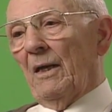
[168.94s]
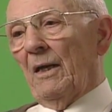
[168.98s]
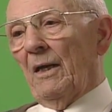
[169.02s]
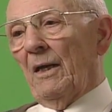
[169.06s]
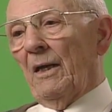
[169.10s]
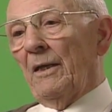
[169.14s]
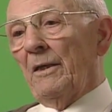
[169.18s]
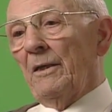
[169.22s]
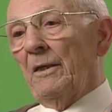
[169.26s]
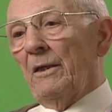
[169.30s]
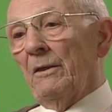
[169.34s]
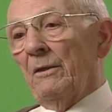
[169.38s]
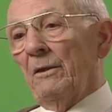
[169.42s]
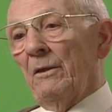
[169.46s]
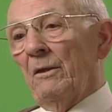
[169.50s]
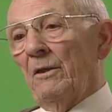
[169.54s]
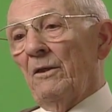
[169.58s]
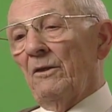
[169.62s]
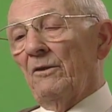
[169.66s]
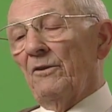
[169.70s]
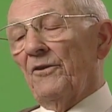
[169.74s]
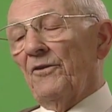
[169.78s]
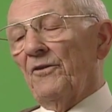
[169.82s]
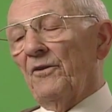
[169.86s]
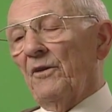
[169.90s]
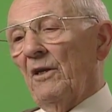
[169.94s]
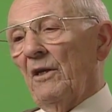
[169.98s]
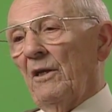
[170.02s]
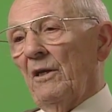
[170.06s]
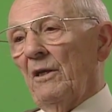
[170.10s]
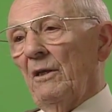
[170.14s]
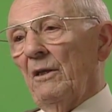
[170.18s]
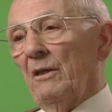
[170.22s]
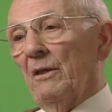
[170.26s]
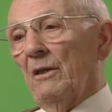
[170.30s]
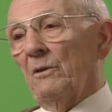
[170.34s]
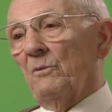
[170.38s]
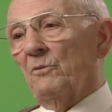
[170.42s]
And another
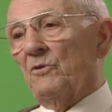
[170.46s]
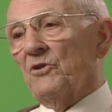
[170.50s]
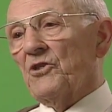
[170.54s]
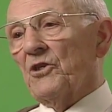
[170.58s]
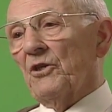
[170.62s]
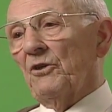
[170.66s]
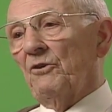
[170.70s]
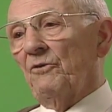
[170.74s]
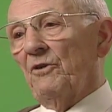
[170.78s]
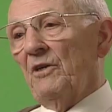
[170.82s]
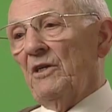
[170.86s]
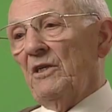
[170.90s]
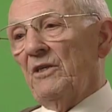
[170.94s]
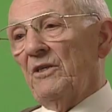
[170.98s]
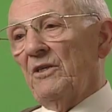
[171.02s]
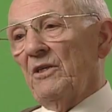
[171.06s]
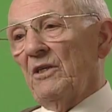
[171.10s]
thing, there was a great